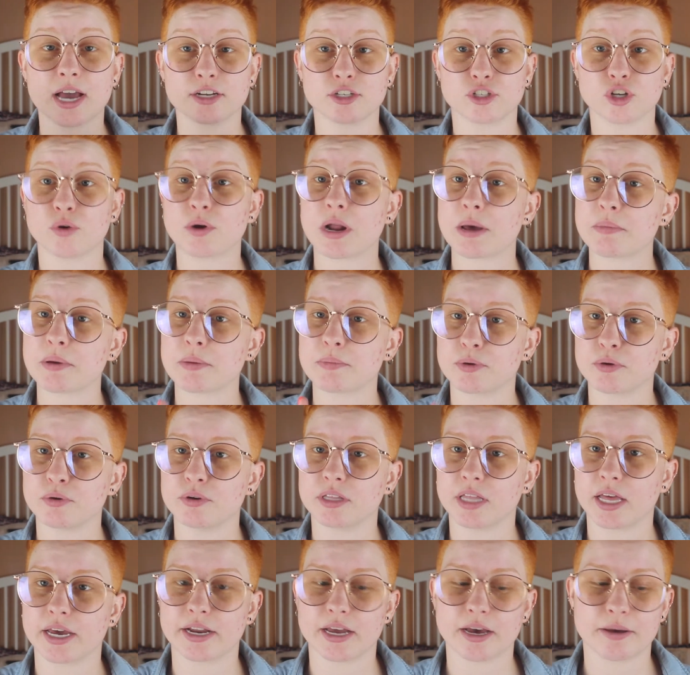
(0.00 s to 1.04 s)
I don't have my
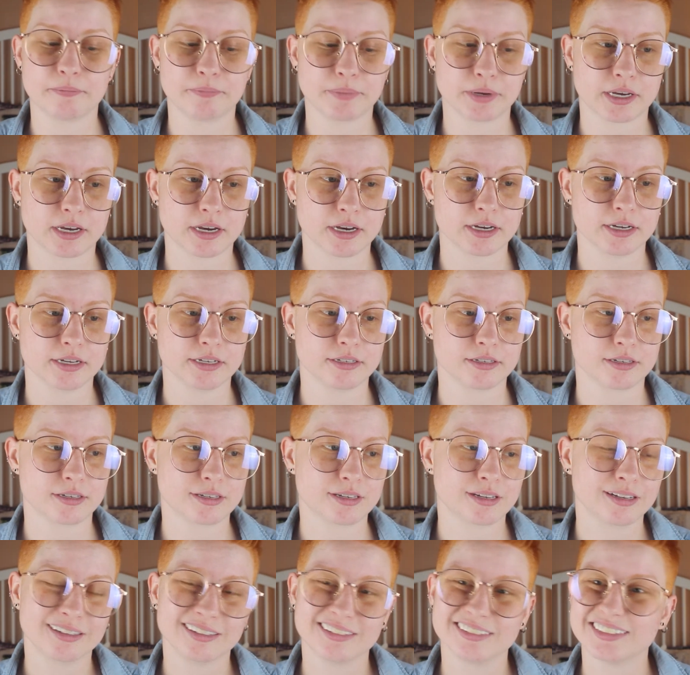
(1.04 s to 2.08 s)
beauty light up
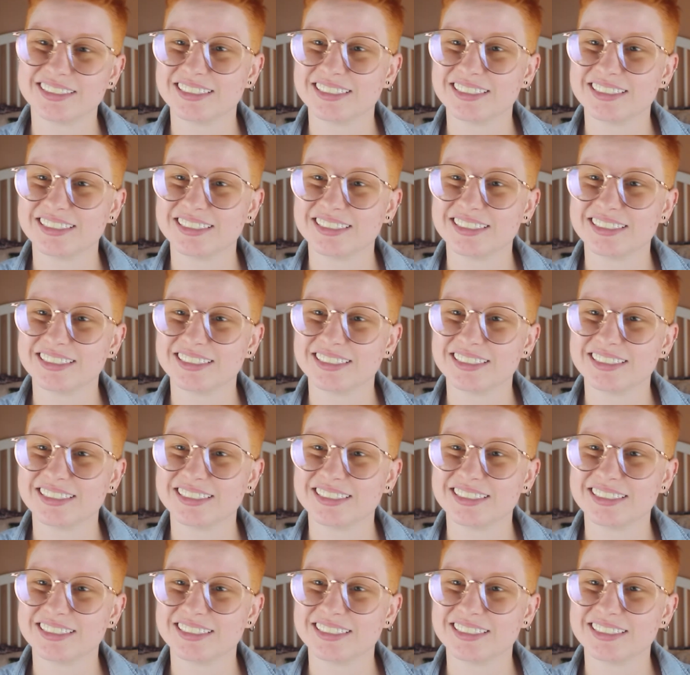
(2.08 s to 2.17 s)
because